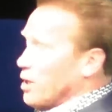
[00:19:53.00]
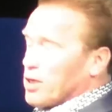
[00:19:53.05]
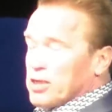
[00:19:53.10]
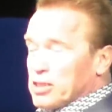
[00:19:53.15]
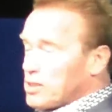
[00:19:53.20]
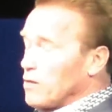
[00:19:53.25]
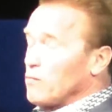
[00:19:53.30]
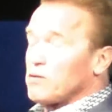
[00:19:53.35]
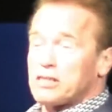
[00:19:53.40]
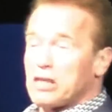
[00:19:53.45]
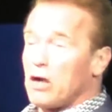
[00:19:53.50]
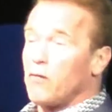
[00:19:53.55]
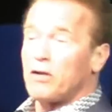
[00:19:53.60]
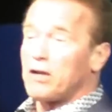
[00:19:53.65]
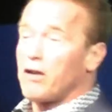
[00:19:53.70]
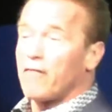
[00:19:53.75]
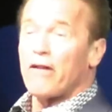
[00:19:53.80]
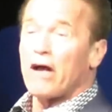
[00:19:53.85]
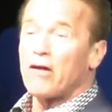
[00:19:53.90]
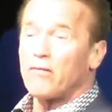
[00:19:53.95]
Because there was no
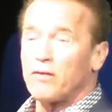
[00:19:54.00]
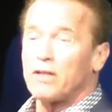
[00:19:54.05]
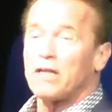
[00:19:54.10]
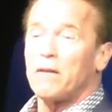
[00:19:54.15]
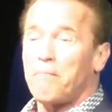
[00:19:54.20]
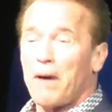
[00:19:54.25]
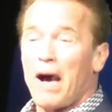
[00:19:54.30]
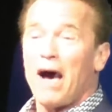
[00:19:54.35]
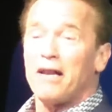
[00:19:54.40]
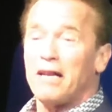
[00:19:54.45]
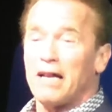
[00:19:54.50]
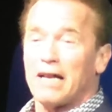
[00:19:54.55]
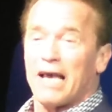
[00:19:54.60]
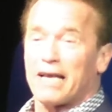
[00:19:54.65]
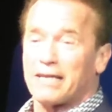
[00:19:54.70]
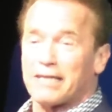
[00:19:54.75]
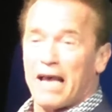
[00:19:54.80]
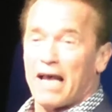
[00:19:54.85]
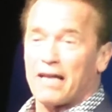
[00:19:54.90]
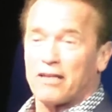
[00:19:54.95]
one around with a body
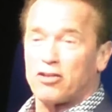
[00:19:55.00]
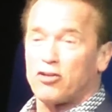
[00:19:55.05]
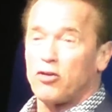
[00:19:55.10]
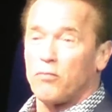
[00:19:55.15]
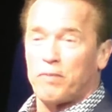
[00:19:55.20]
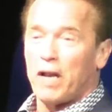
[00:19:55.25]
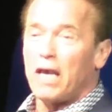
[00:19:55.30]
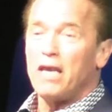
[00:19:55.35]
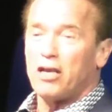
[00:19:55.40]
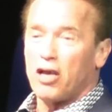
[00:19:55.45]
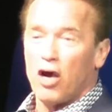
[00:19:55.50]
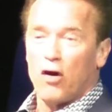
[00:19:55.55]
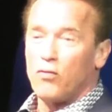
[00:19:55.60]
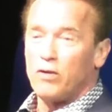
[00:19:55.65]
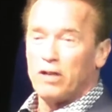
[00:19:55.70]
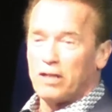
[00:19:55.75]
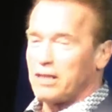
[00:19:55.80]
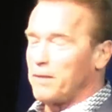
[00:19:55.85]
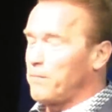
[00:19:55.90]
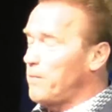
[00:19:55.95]
like that to play
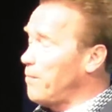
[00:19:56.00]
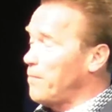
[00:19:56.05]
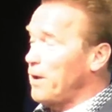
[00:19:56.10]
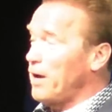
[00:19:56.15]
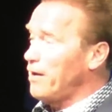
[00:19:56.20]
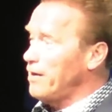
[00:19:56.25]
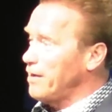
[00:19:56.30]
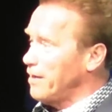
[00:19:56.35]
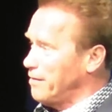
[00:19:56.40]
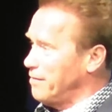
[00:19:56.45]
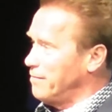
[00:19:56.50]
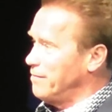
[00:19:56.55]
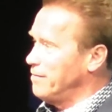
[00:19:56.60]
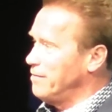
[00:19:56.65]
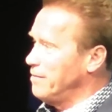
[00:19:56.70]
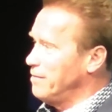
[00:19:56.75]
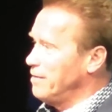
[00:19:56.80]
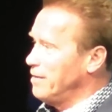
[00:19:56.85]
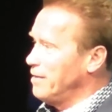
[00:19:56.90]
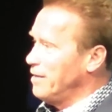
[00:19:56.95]
Conan the Barbarian.
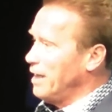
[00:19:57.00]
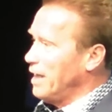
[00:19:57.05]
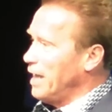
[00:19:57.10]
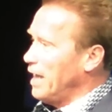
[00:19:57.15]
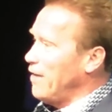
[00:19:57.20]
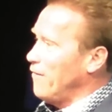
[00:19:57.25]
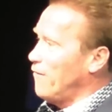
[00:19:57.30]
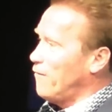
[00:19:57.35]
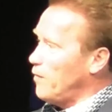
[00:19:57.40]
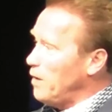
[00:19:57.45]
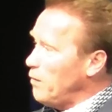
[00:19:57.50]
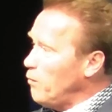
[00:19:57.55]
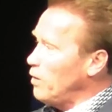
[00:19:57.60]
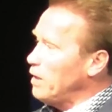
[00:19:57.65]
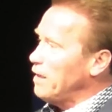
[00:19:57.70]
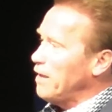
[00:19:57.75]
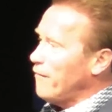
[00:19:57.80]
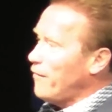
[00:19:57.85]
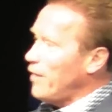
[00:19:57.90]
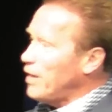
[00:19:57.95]
If we
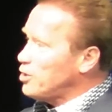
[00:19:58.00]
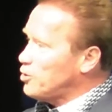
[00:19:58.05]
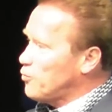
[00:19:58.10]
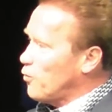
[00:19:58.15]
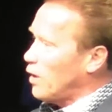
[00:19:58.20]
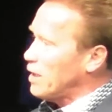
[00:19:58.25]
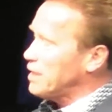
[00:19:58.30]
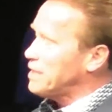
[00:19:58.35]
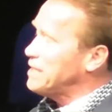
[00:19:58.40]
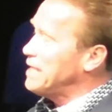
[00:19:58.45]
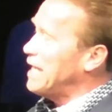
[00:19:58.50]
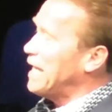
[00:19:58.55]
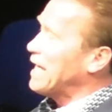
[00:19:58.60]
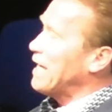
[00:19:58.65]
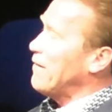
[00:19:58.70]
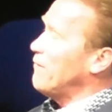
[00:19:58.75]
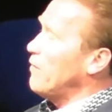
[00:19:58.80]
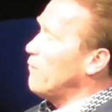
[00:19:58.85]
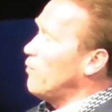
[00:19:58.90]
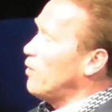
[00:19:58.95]
would have had
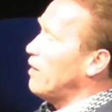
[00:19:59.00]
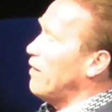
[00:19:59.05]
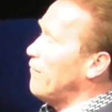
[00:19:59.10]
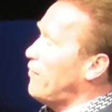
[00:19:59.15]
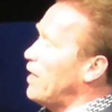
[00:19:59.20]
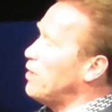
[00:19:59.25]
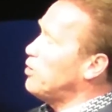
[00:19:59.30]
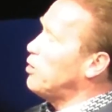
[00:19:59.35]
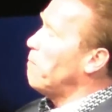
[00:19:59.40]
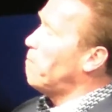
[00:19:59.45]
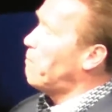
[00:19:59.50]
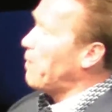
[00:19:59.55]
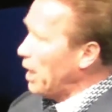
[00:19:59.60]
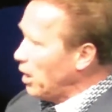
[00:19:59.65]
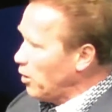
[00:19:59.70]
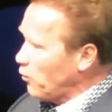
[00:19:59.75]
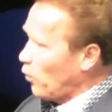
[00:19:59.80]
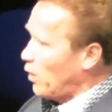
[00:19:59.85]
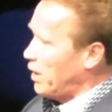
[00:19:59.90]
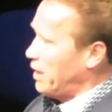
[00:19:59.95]
Schwarzenegger, we would have had to
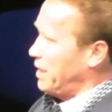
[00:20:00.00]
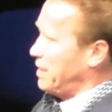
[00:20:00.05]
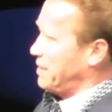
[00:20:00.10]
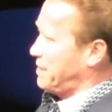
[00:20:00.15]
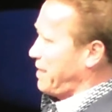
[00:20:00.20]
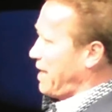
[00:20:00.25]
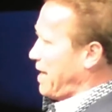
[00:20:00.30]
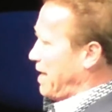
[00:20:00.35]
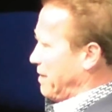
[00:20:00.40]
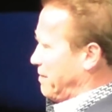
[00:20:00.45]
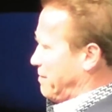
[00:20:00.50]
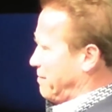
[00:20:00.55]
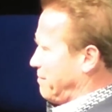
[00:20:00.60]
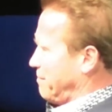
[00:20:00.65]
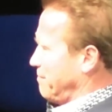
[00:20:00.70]
build one, he said.